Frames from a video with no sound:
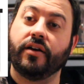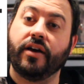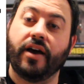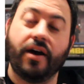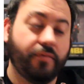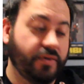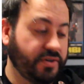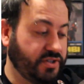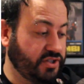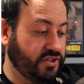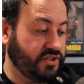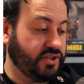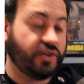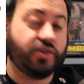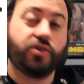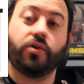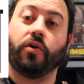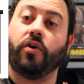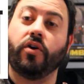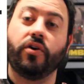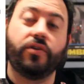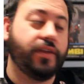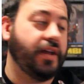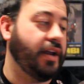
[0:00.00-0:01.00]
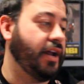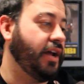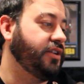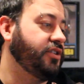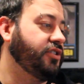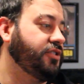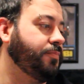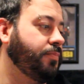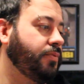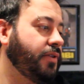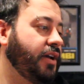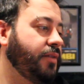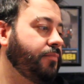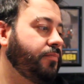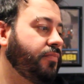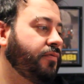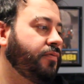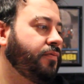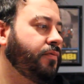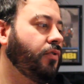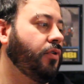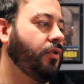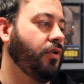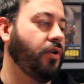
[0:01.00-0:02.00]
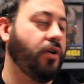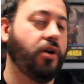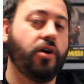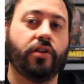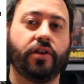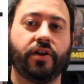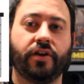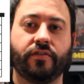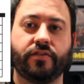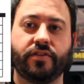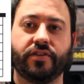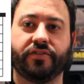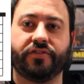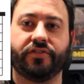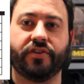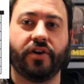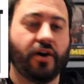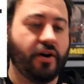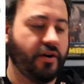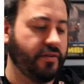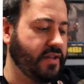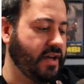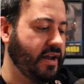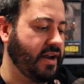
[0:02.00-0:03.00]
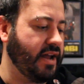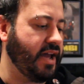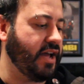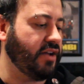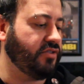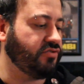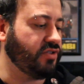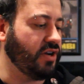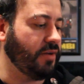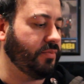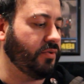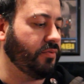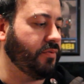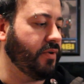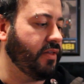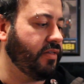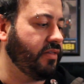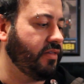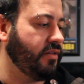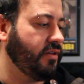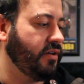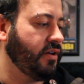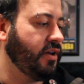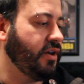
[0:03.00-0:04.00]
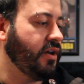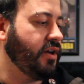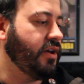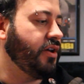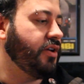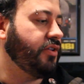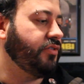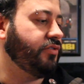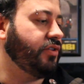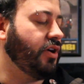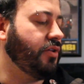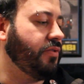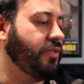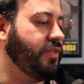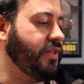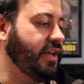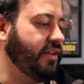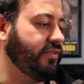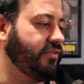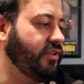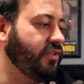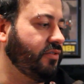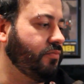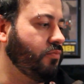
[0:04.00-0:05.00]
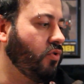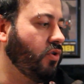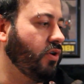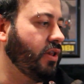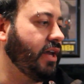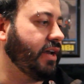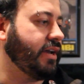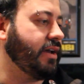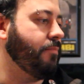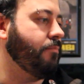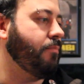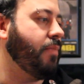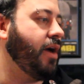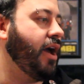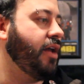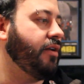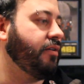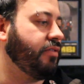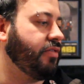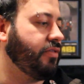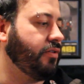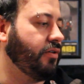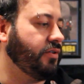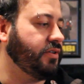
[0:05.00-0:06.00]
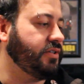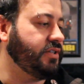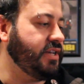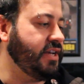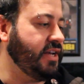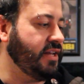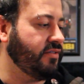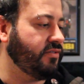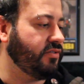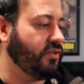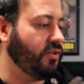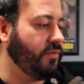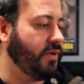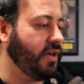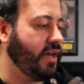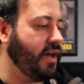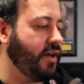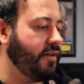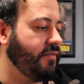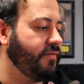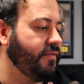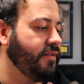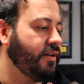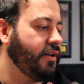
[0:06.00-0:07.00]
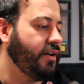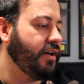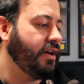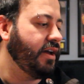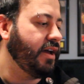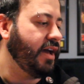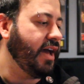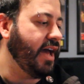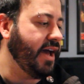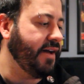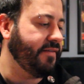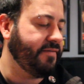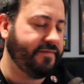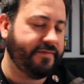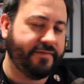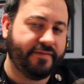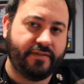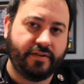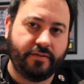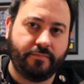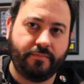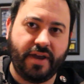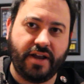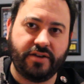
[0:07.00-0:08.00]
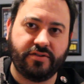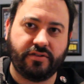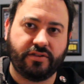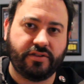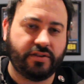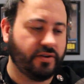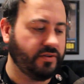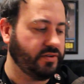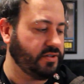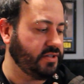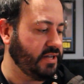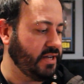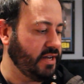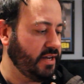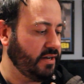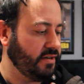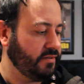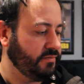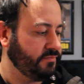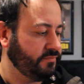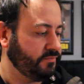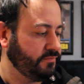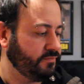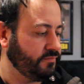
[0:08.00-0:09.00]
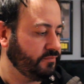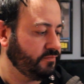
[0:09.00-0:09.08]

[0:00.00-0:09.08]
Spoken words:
which is the chord that I just played before earlier in the song that I had trouble with. So this is more like a minor 13. So we have F major 13,